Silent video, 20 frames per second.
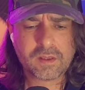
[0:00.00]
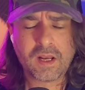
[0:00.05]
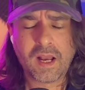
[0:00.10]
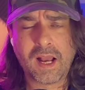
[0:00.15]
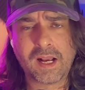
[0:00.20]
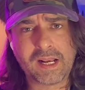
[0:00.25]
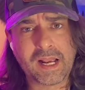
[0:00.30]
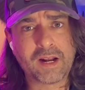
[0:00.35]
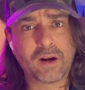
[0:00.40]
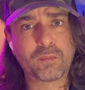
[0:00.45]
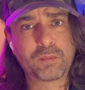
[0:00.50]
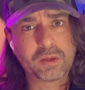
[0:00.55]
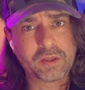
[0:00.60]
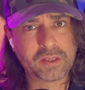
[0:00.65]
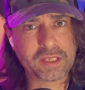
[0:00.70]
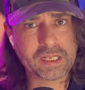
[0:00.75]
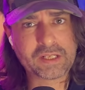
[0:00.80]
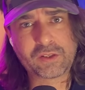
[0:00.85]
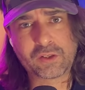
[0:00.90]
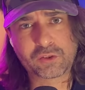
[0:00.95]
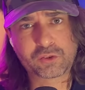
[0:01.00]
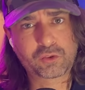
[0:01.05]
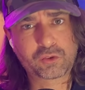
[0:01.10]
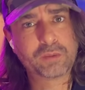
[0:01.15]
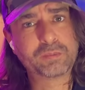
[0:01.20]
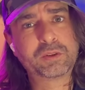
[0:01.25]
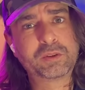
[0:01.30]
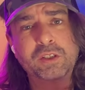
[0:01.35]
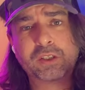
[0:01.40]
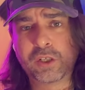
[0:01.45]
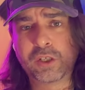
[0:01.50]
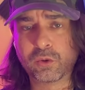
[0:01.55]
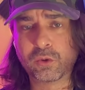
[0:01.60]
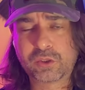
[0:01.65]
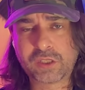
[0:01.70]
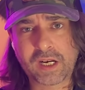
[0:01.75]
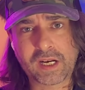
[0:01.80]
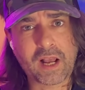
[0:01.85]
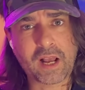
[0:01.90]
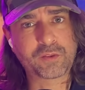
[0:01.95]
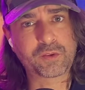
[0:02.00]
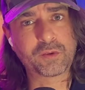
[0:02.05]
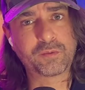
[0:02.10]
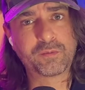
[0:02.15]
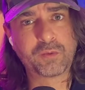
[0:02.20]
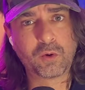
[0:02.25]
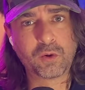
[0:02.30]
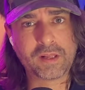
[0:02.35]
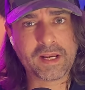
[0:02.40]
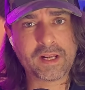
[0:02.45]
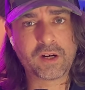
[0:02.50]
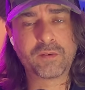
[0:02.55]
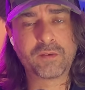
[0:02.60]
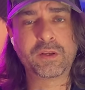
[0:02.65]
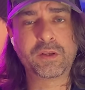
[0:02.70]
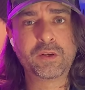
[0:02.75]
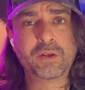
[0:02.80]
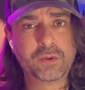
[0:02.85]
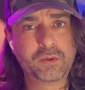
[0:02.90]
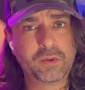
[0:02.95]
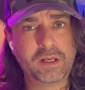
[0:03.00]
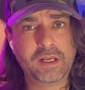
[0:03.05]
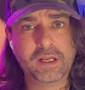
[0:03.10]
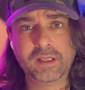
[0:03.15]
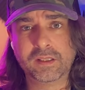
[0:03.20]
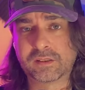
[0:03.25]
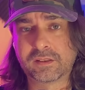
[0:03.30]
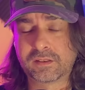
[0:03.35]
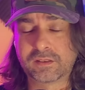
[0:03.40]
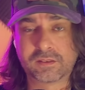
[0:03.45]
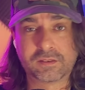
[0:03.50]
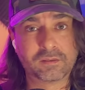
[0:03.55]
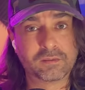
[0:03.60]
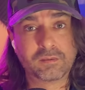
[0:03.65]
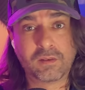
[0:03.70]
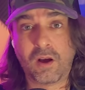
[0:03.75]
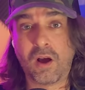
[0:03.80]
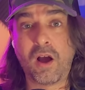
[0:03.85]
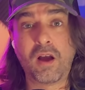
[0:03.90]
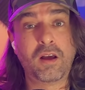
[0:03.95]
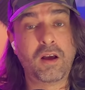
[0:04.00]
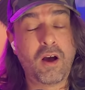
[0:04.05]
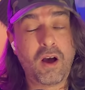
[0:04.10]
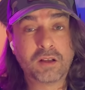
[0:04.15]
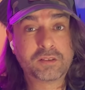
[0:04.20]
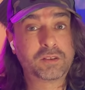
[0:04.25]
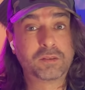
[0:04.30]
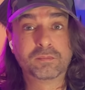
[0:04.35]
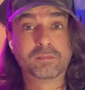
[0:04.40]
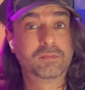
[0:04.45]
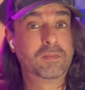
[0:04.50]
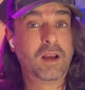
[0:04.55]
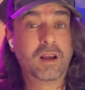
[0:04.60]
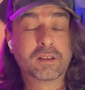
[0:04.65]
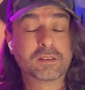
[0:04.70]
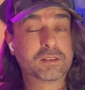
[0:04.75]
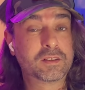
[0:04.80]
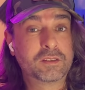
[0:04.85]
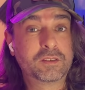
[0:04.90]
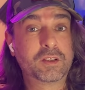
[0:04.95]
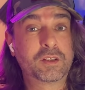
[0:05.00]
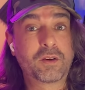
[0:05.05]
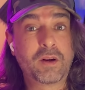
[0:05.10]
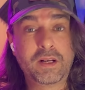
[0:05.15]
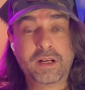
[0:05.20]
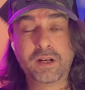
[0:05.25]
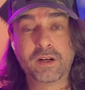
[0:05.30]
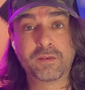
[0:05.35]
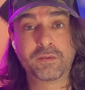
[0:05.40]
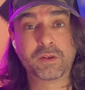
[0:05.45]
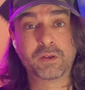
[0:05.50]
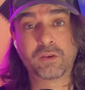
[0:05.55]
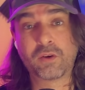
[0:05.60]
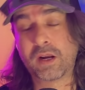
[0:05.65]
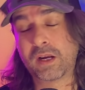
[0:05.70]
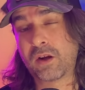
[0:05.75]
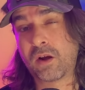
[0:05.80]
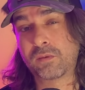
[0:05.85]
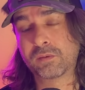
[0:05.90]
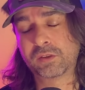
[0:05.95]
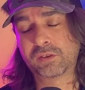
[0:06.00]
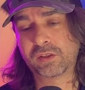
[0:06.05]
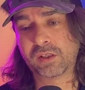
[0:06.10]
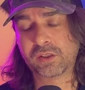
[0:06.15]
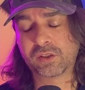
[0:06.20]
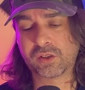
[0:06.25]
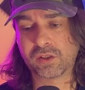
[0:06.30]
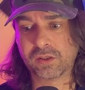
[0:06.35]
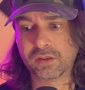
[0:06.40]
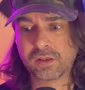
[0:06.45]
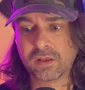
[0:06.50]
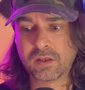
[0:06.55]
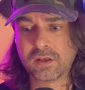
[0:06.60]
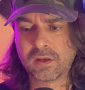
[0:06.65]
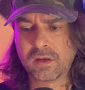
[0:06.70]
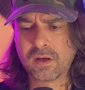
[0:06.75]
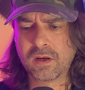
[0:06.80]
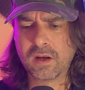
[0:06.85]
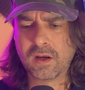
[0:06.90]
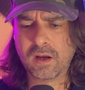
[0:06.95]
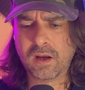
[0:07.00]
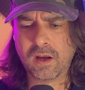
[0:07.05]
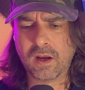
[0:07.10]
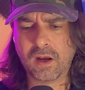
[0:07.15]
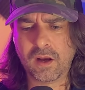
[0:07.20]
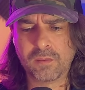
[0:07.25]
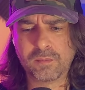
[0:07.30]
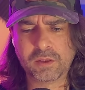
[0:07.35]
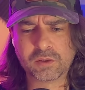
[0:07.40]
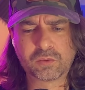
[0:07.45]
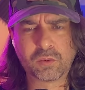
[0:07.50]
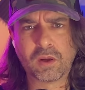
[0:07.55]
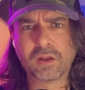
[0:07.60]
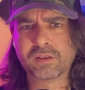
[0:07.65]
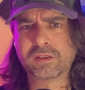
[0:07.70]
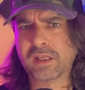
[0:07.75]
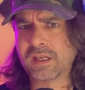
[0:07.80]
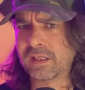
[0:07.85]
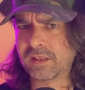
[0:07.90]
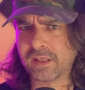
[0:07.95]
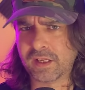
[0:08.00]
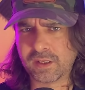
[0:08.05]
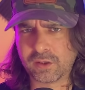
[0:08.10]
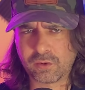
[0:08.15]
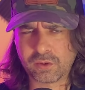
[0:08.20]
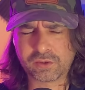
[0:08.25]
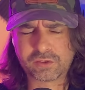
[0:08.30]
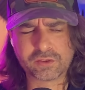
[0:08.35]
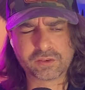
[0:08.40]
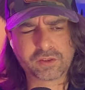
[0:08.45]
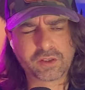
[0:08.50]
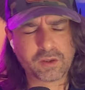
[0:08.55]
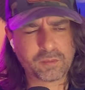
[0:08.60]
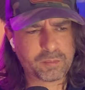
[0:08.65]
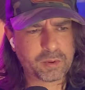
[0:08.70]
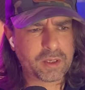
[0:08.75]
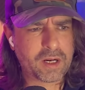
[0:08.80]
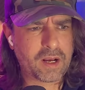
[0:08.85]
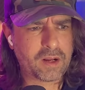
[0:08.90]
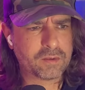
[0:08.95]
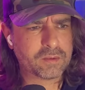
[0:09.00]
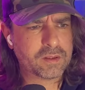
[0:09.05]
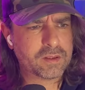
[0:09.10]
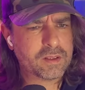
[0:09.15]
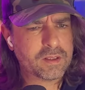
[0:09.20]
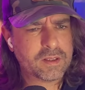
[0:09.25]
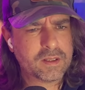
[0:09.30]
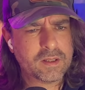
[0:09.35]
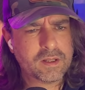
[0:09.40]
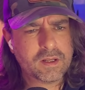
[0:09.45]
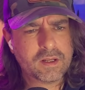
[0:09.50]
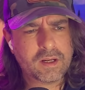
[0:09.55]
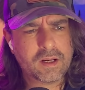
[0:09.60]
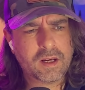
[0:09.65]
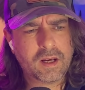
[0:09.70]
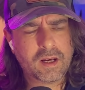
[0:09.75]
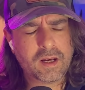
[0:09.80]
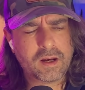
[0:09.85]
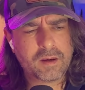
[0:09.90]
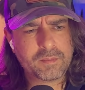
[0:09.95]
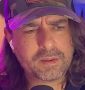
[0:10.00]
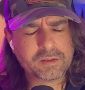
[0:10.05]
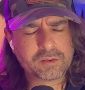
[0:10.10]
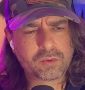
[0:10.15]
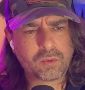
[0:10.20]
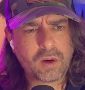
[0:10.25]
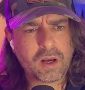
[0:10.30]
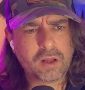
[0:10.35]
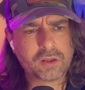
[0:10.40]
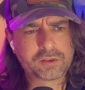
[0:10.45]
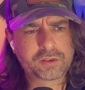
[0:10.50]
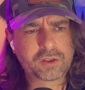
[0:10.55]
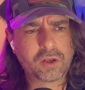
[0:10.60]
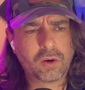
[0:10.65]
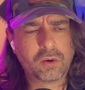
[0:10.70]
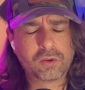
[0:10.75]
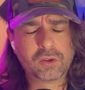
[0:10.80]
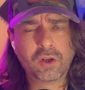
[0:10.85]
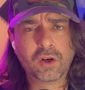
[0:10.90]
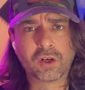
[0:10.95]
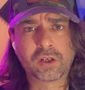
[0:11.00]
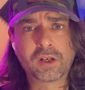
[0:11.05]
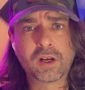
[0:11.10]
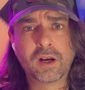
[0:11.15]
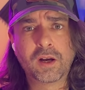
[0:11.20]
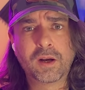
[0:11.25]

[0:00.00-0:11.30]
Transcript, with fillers: Again, I'll put a link in the description. Go check out the full interview. It's awesome. Honestly, it's a great interview, great conversation, as well as anything Christian's going to put out as well. So, look,